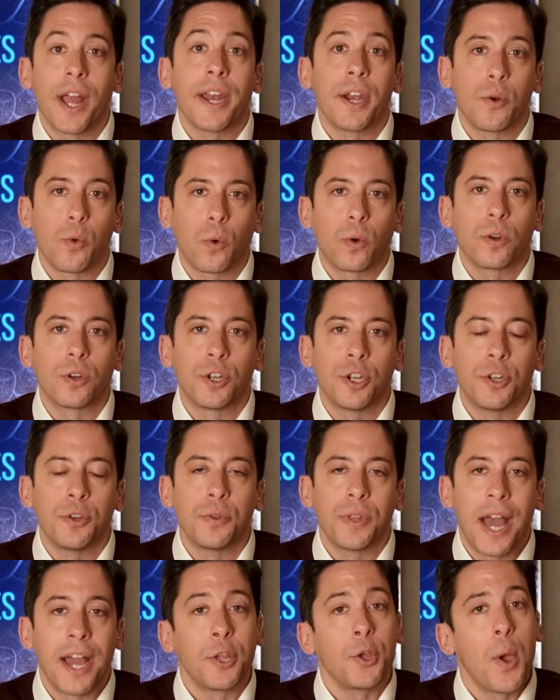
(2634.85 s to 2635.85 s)
And in order to
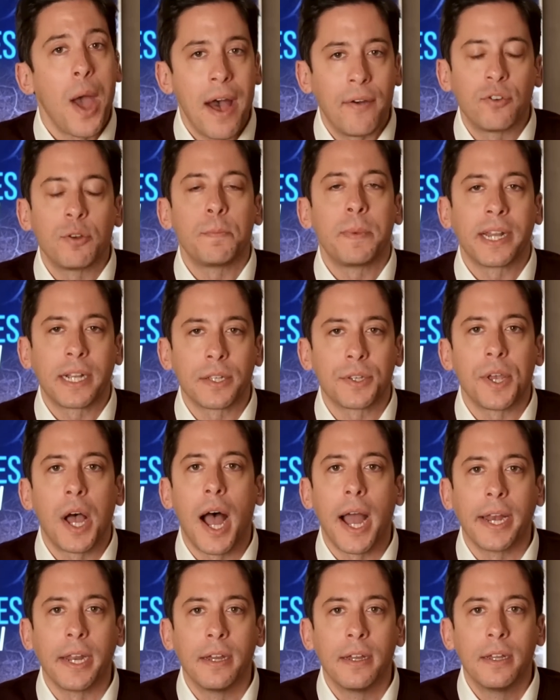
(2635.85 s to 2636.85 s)
do that, you have to pick a
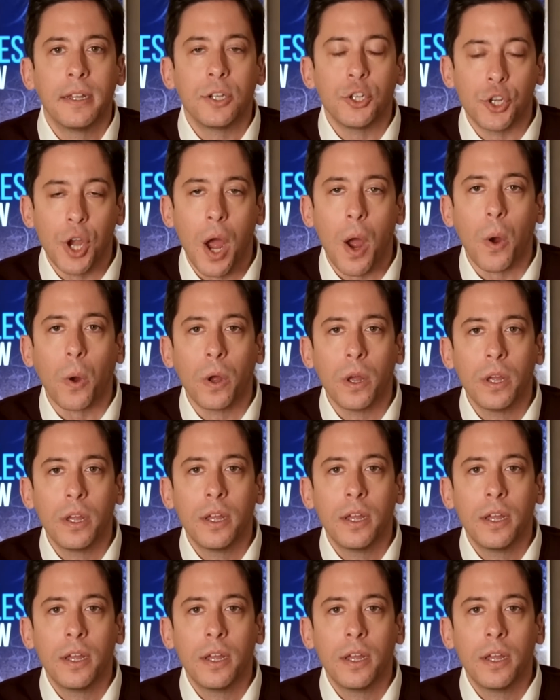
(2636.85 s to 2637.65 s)
side, Joe.